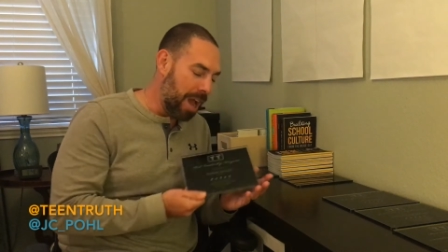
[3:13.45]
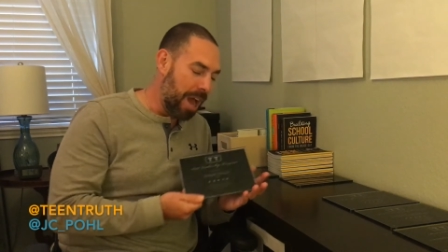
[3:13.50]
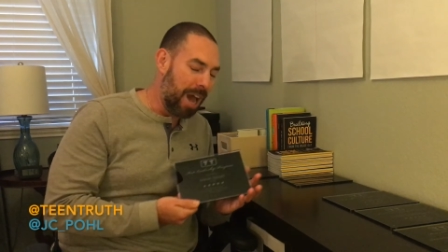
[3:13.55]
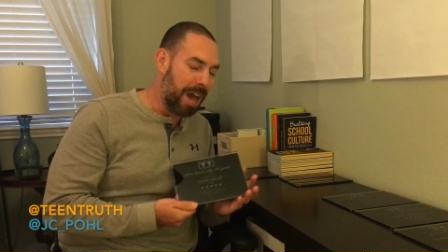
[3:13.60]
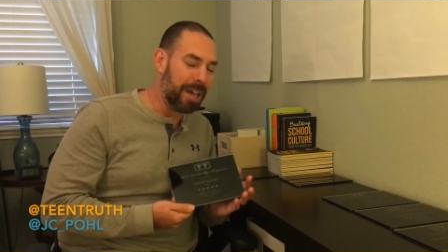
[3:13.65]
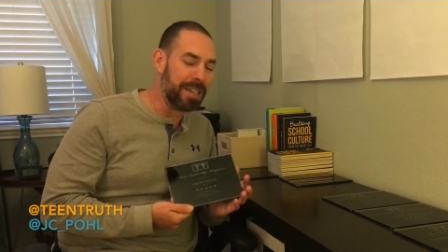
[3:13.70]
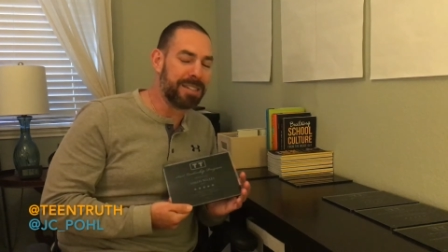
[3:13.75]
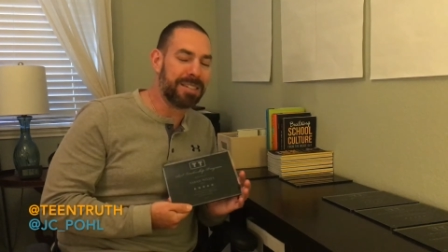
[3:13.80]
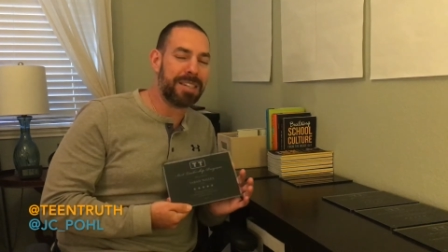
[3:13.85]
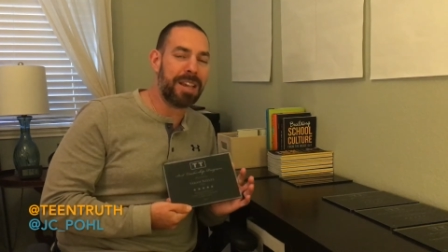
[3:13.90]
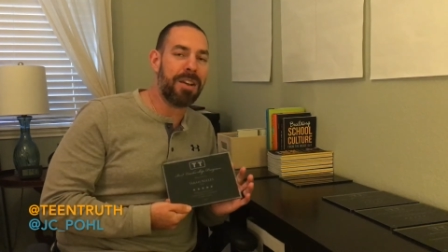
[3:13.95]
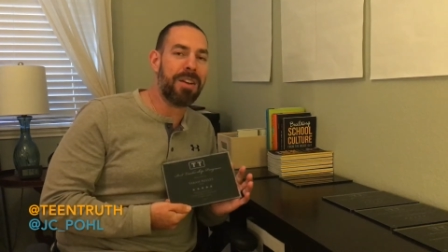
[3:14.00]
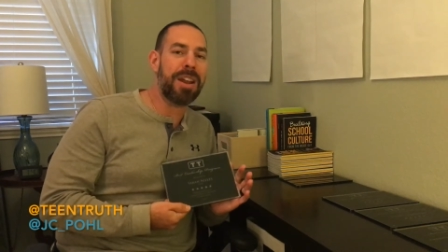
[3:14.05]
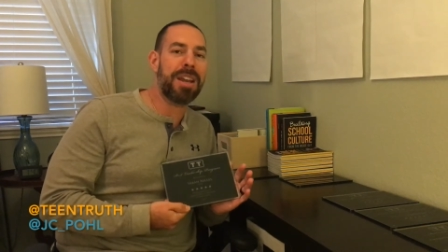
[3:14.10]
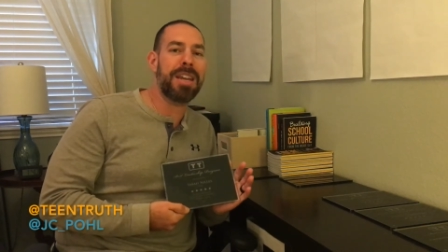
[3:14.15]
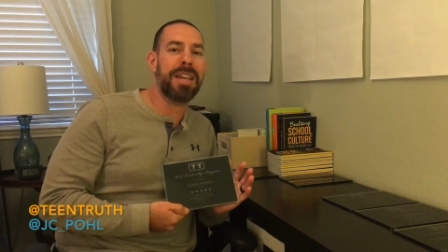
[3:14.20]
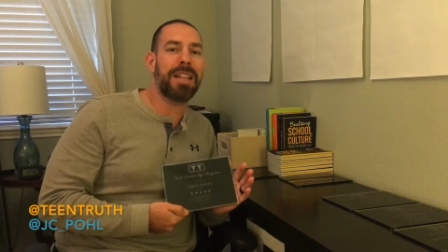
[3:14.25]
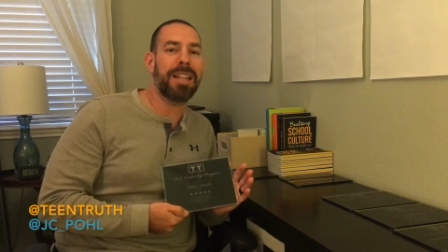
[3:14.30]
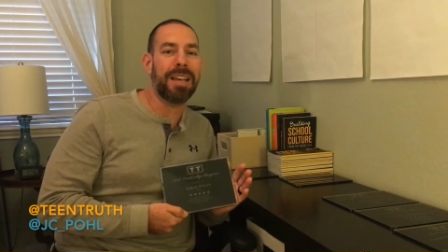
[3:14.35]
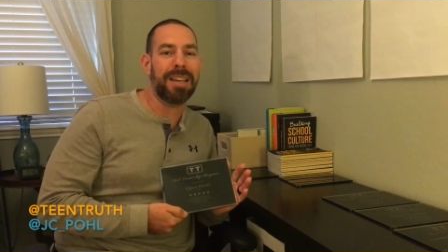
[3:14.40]
Uh, Sarah
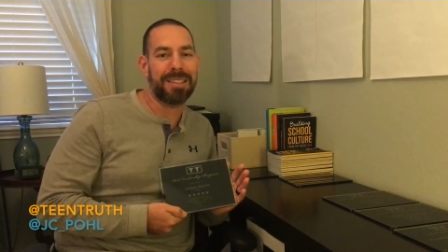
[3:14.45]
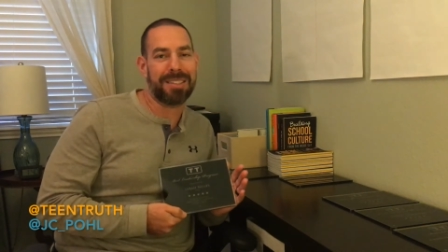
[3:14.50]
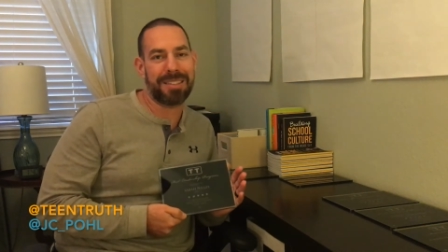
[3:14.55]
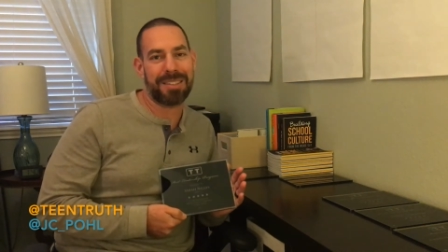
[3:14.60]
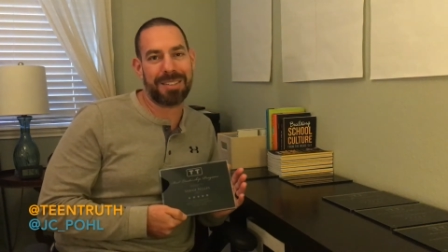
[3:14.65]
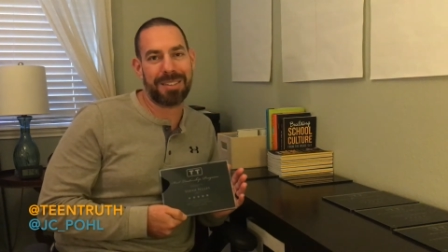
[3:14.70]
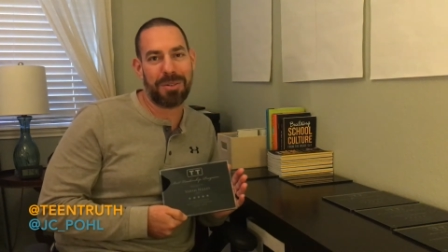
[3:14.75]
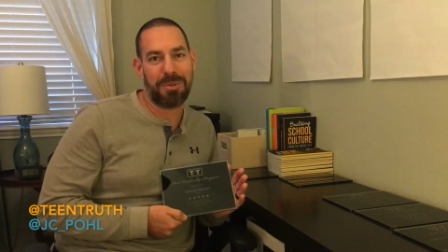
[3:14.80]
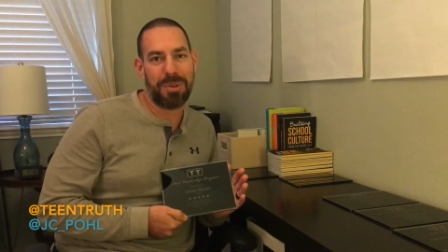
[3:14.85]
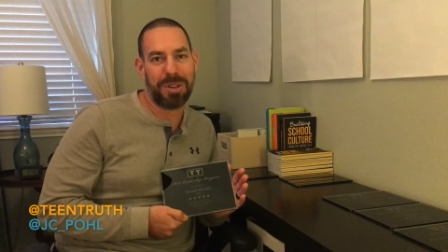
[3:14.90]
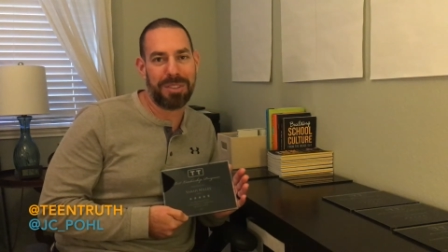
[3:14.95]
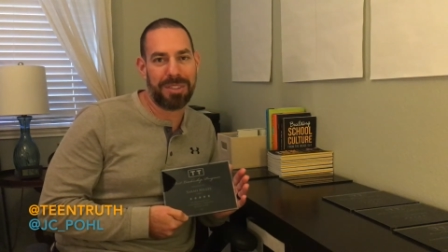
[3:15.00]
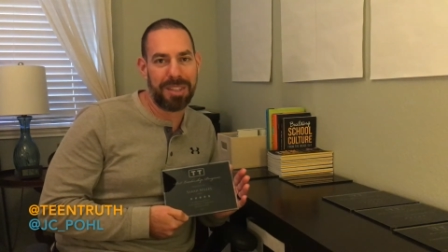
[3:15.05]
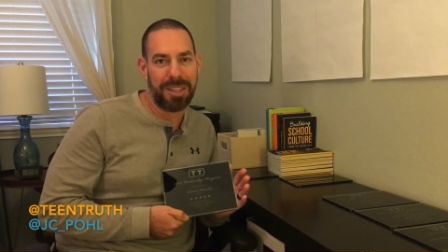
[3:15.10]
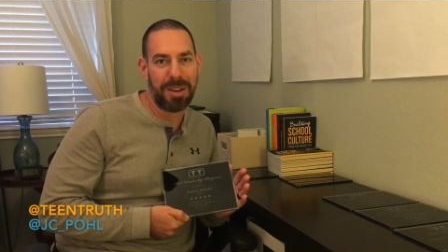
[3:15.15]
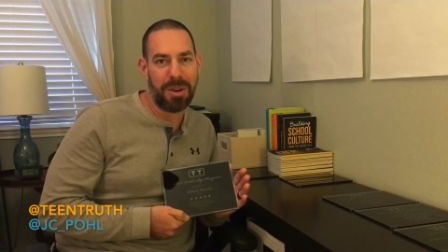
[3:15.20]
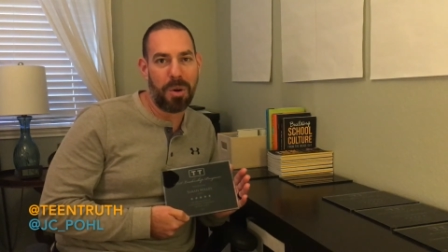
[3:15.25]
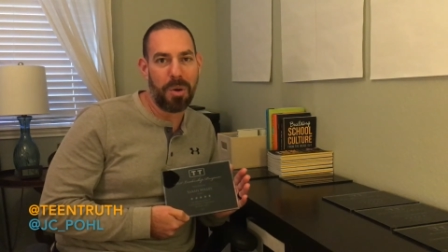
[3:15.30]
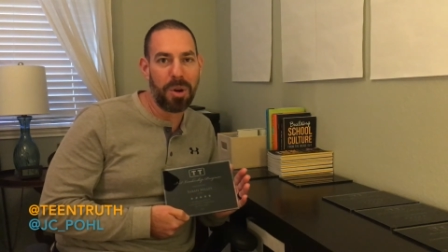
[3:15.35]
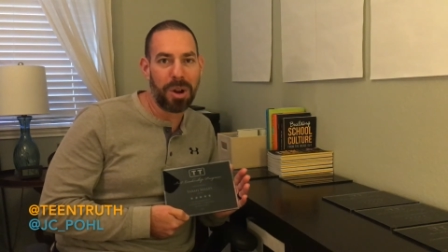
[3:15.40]
Nillis with
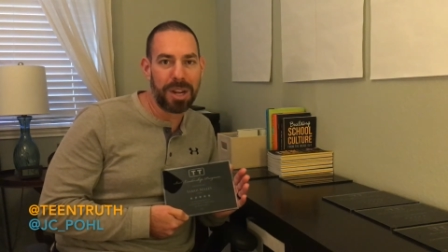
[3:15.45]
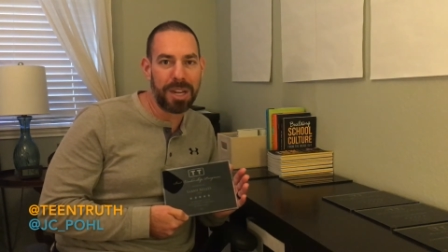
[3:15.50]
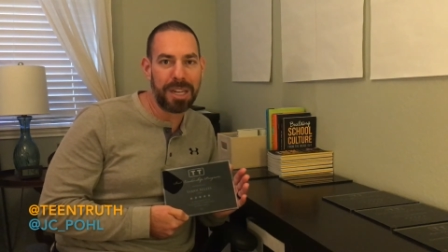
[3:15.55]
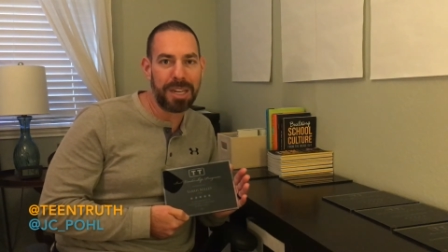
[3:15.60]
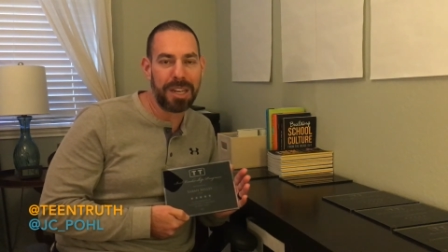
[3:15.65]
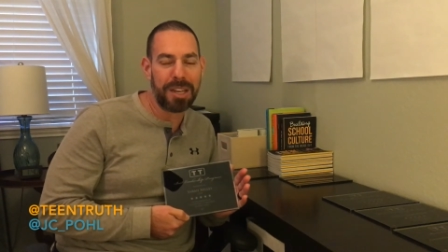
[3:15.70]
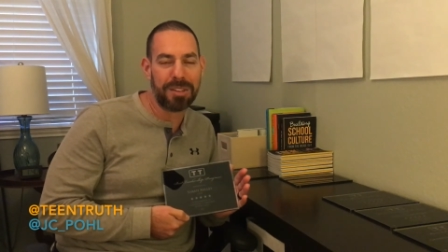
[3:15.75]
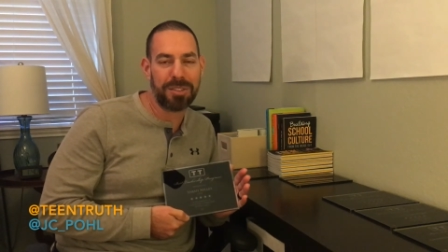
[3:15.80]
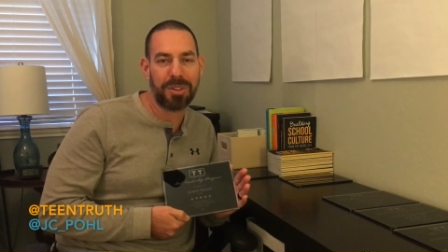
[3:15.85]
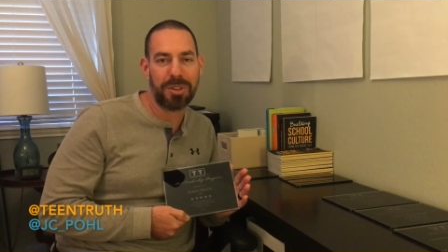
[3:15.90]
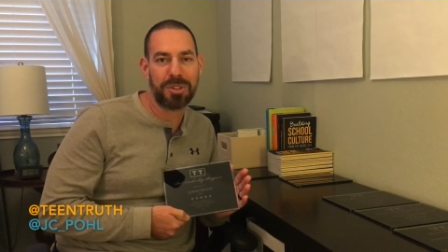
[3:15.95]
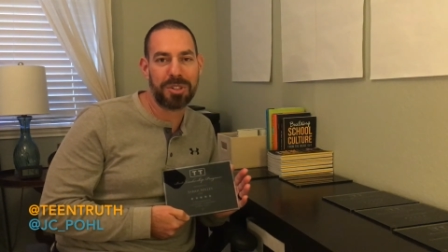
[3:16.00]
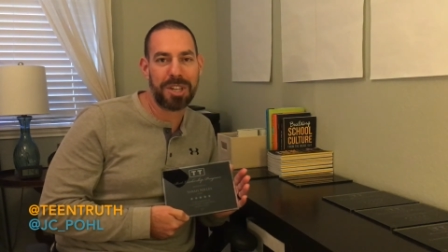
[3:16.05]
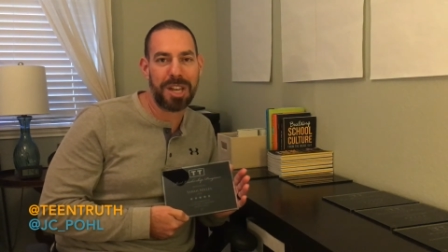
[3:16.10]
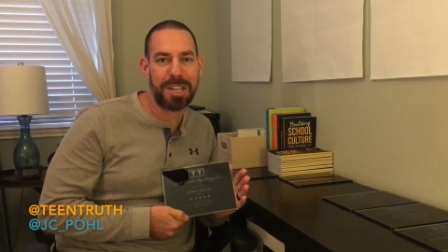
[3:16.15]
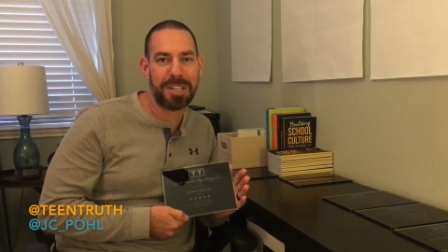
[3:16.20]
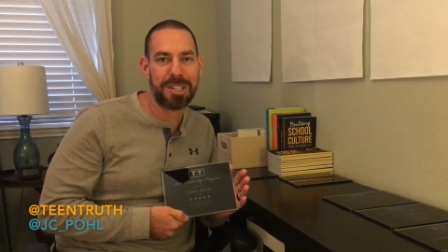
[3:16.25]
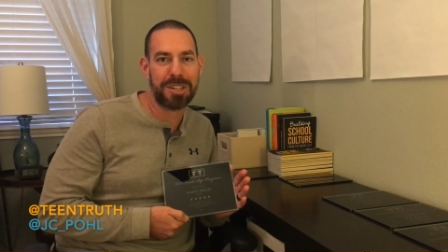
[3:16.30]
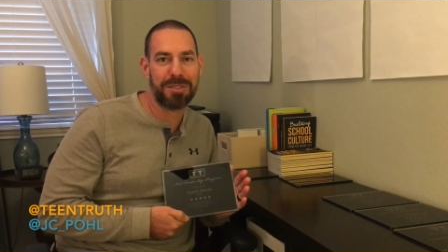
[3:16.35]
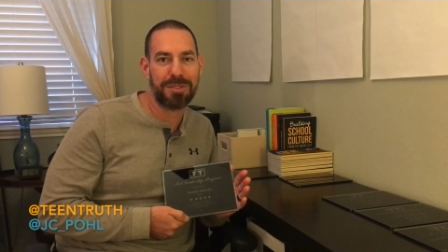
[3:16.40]
the Oregon
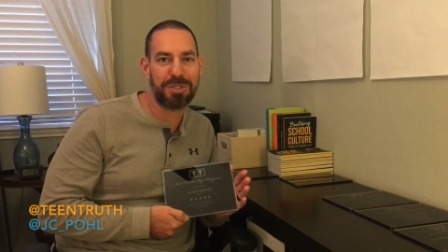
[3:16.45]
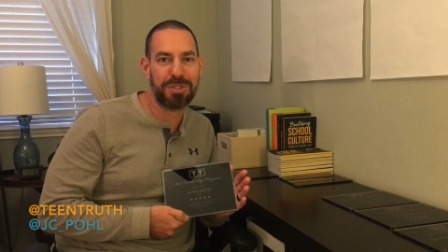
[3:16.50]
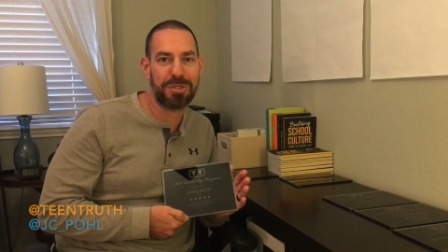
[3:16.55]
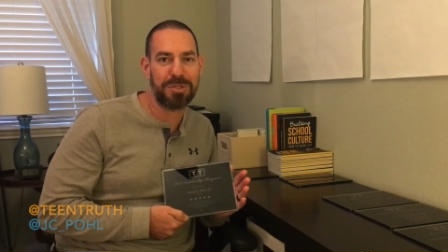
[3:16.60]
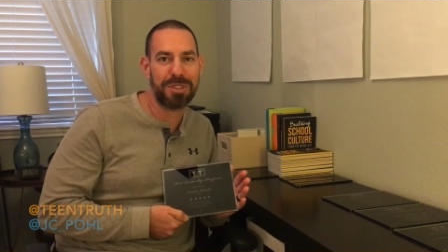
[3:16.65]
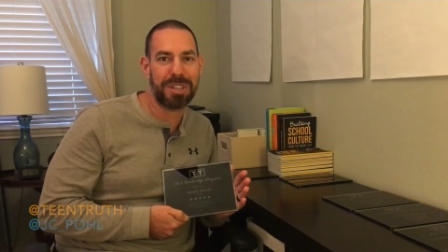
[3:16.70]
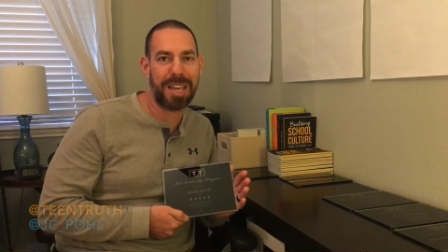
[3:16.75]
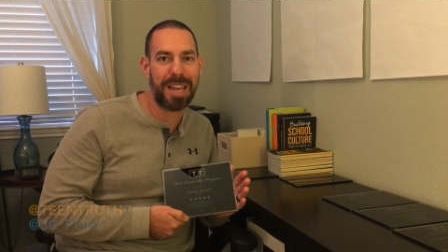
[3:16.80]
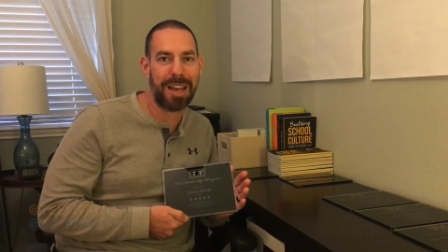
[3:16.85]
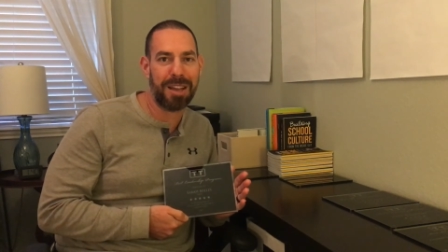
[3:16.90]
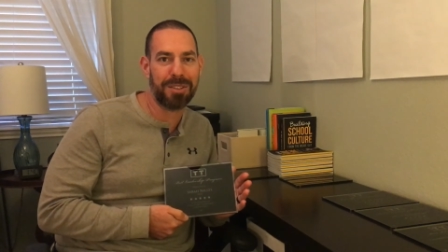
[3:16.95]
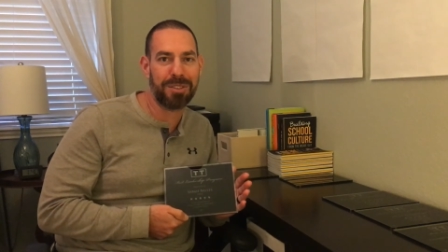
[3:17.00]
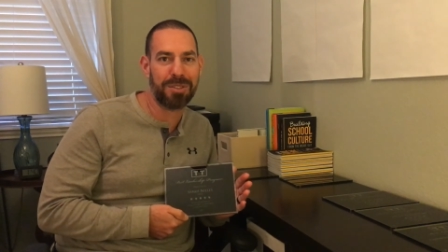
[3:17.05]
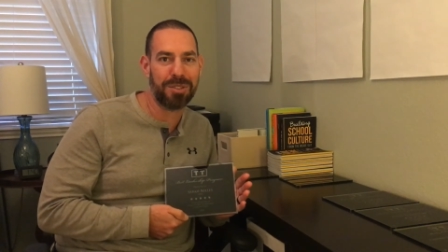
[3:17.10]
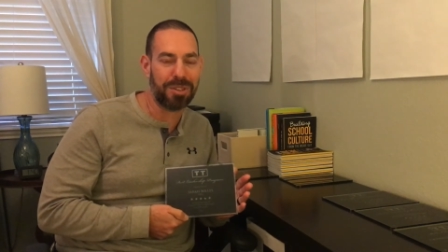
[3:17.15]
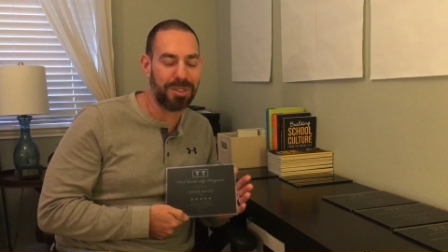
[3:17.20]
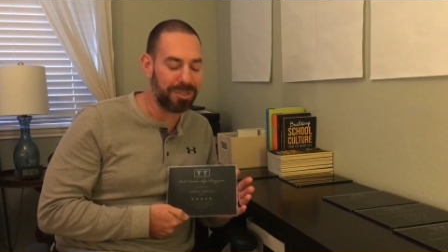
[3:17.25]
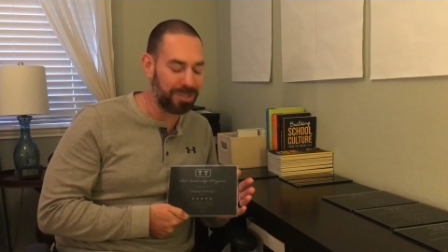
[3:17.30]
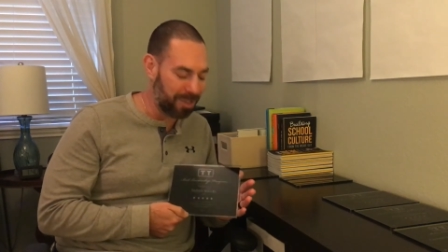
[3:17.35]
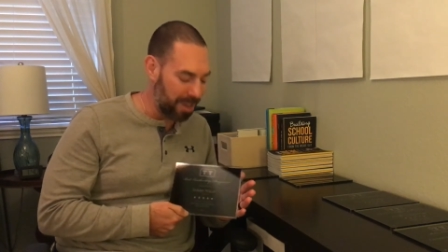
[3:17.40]
Association of Student
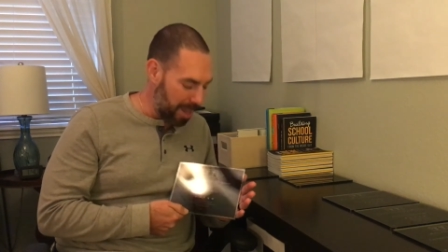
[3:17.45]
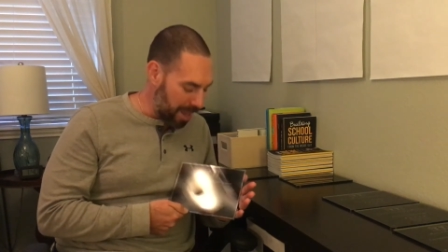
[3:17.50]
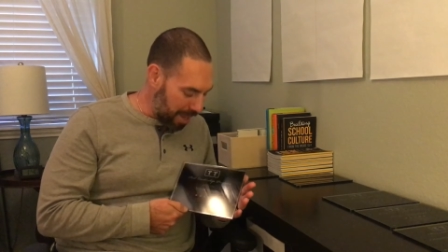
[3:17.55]
Councils.